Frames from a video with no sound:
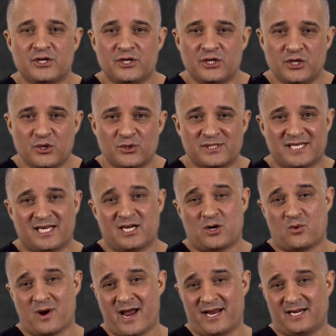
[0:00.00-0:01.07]
using
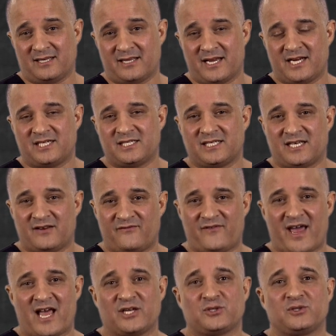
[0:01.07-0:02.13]
coagulation and
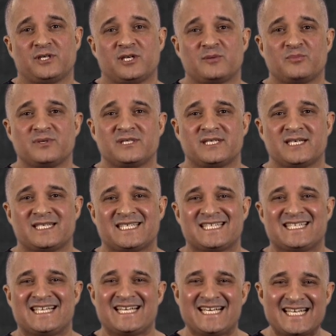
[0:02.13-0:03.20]
fascial
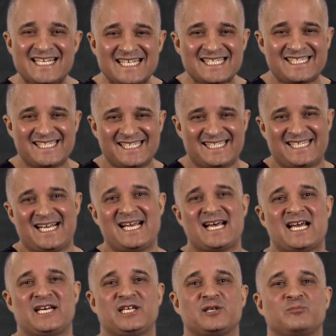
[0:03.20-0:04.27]
interposition is
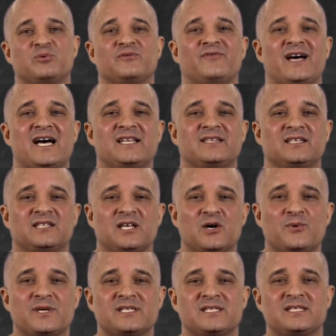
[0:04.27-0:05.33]
designed to provide the
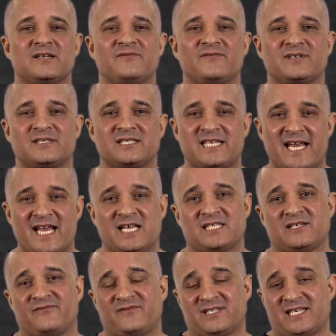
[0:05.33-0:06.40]
lowest
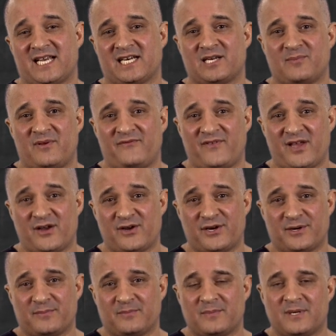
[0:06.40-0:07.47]
chance of vasectomy
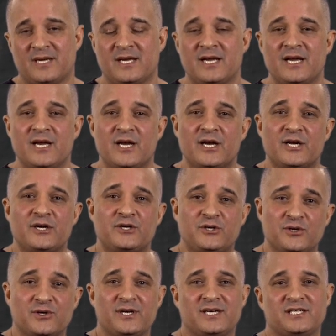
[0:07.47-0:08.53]
failure.
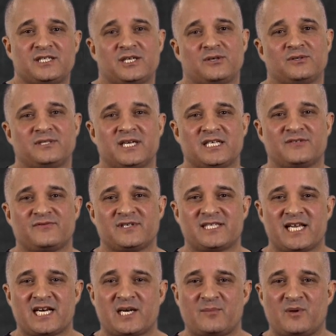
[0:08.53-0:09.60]
During a gentle touch
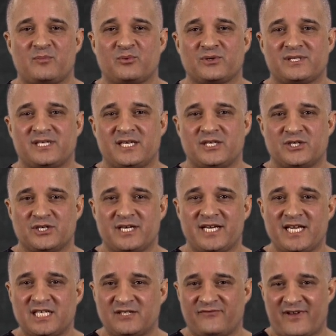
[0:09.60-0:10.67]
vasectomy procedure,
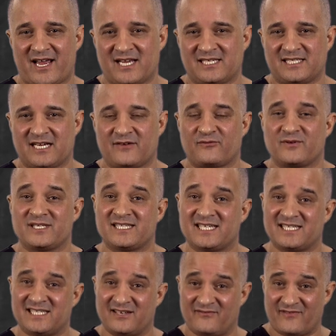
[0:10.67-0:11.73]
each vas deferens
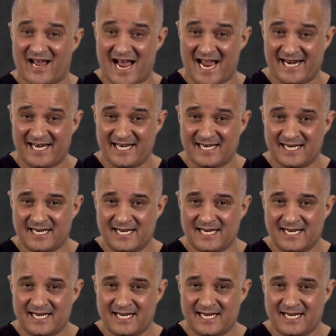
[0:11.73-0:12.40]
is divided,